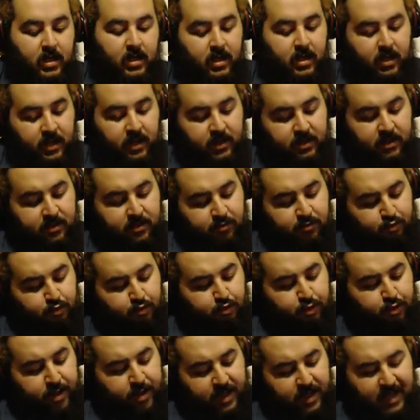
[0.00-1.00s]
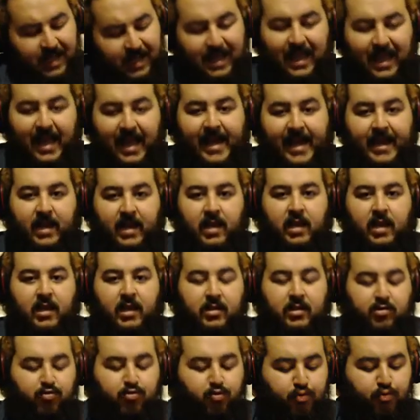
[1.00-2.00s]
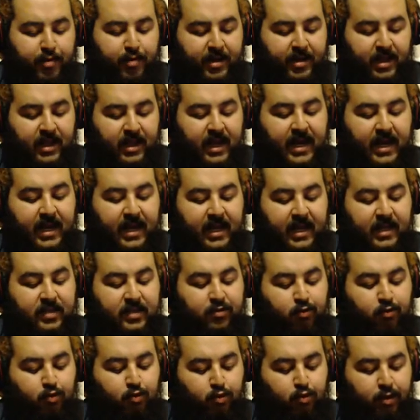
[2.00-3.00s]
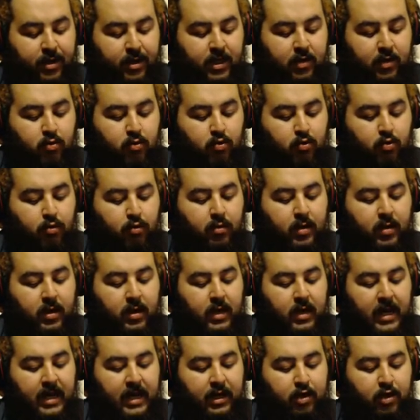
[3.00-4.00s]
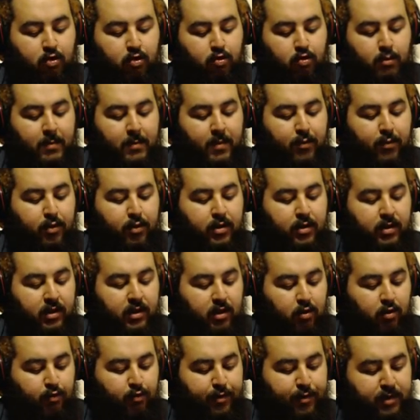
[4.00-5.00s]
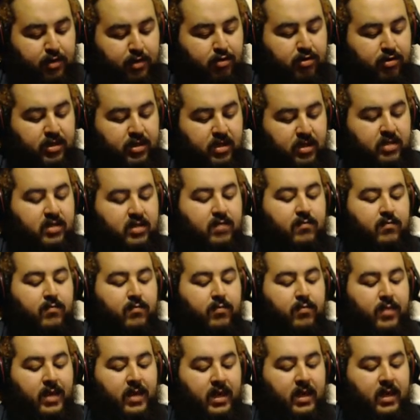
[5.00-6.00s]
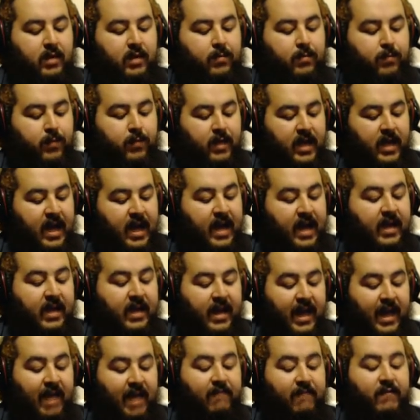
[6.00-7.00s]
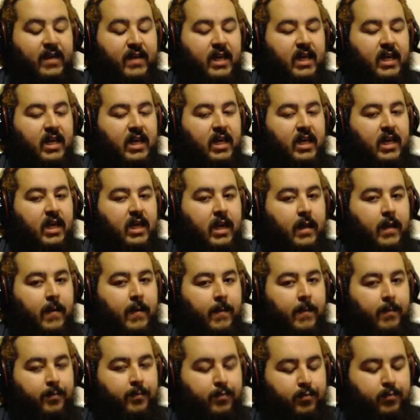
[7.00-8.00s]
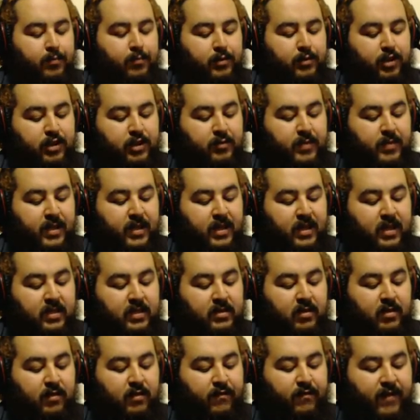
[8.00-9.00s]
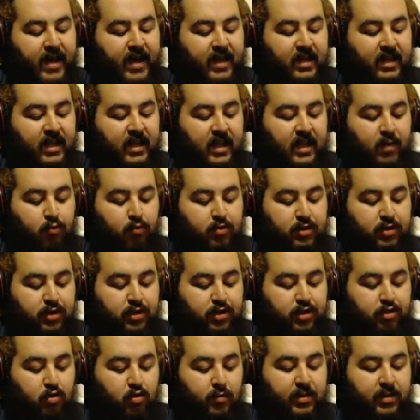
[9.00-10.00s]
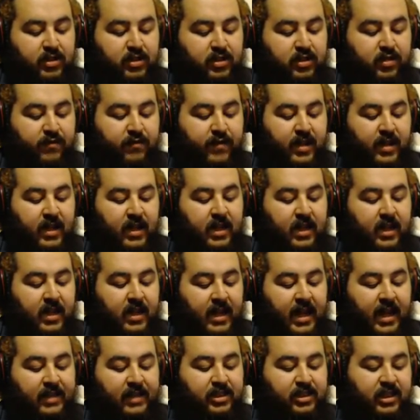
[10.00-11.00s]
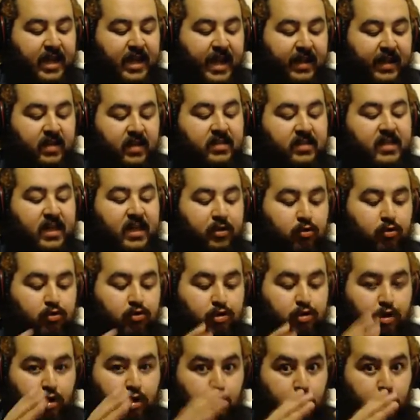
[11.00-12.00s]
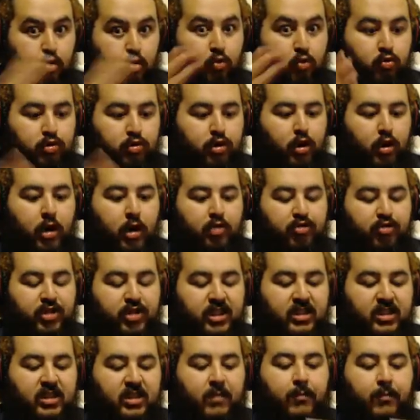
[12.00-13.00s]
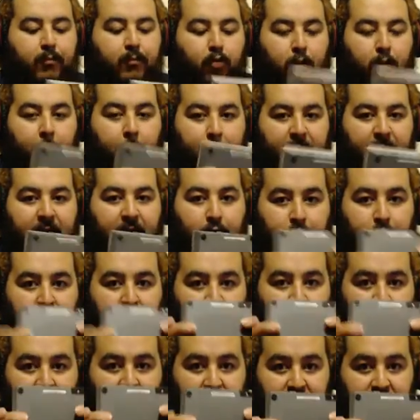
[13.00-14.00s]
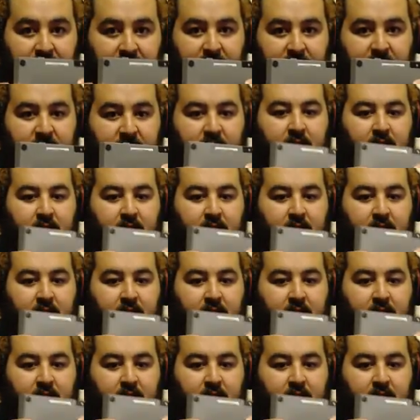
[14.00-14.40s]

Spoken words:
It's really light. It's really light and it's really cool. I do remember the original system being kind of heavy just because of the fact that it was so much stuff in it and it actually had to take those huge cartridges that were bigger than this.